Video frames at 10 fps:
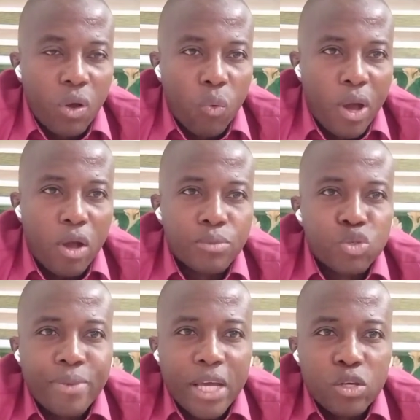welcome to
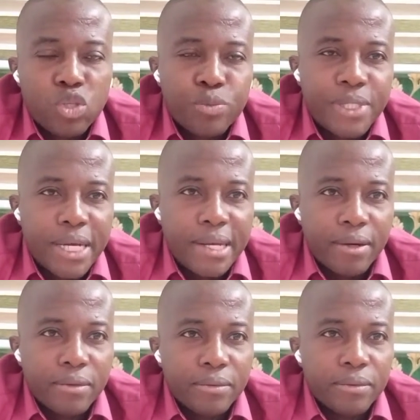my youtube
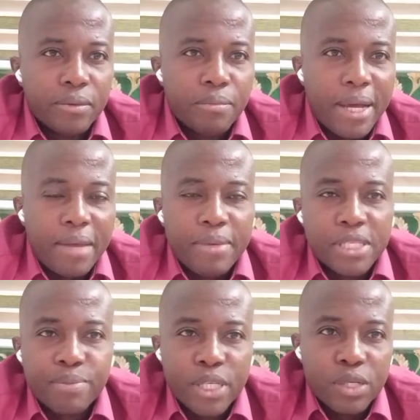channel my name is
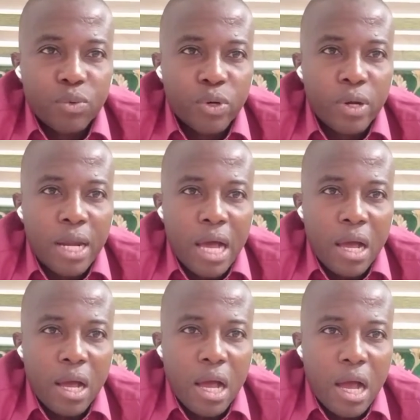Majeed
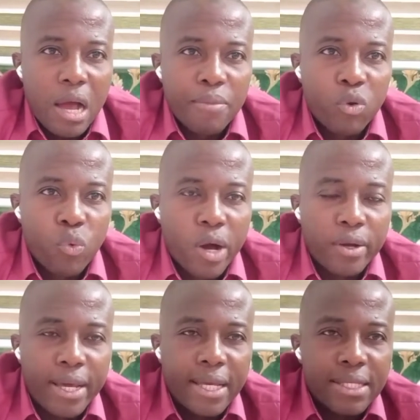Wuraola. i'm a
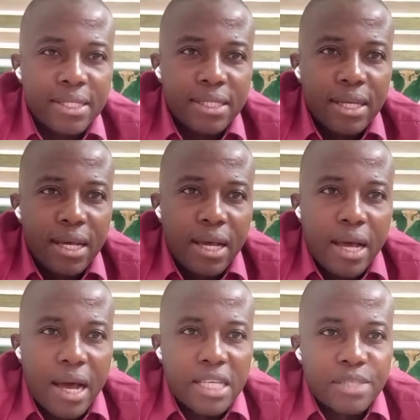wellness
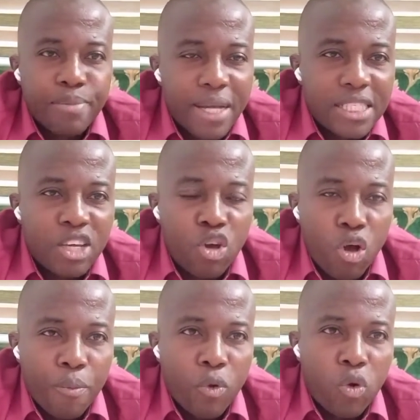and Smart
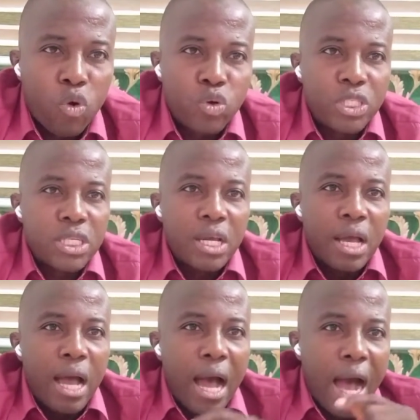Income Coach.
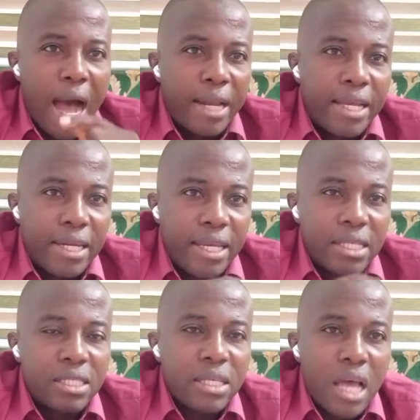And in
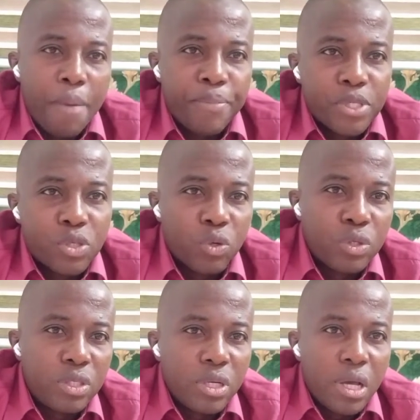this
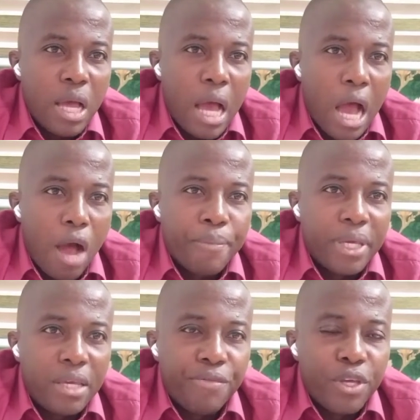episode, I'll be
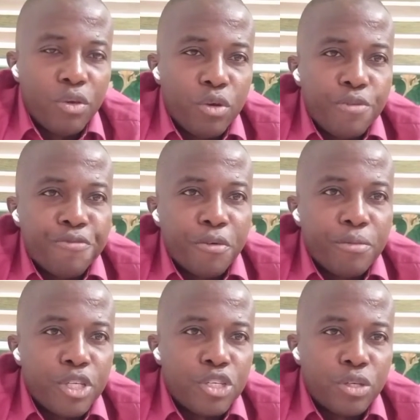giving you
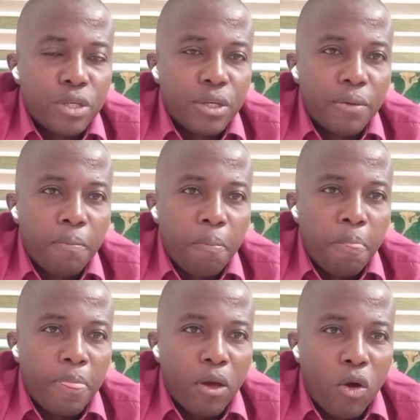information
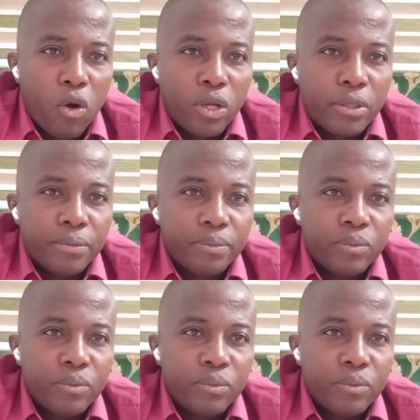on